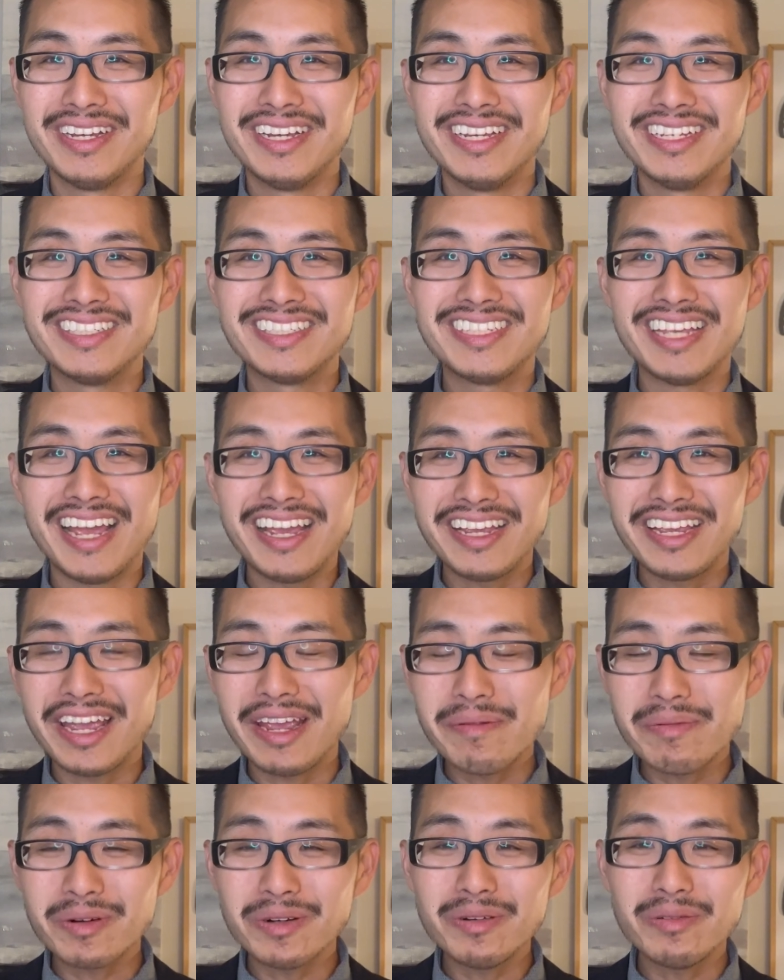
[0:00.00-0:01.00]
San
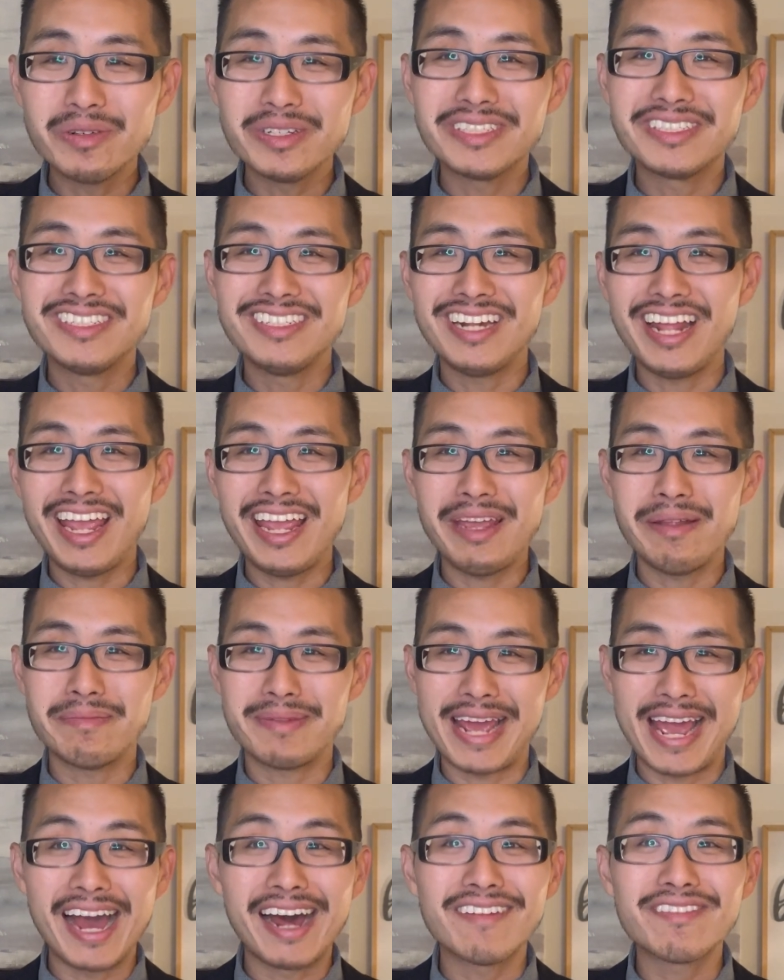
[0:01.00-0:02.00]
Gabriel was named
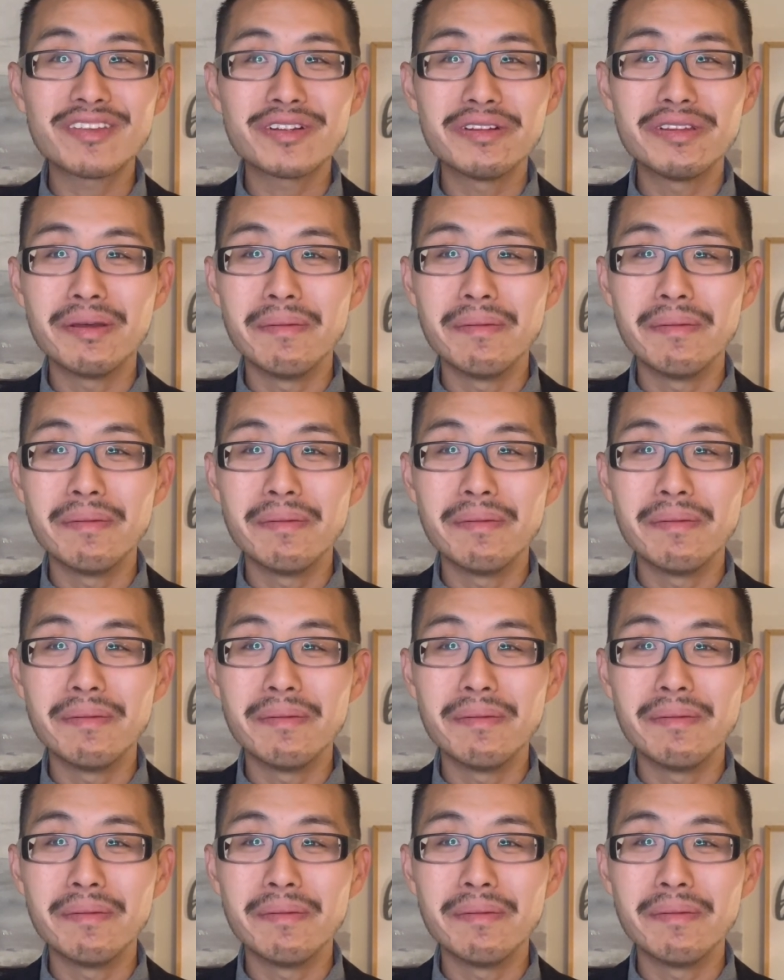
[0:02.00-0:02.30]
after the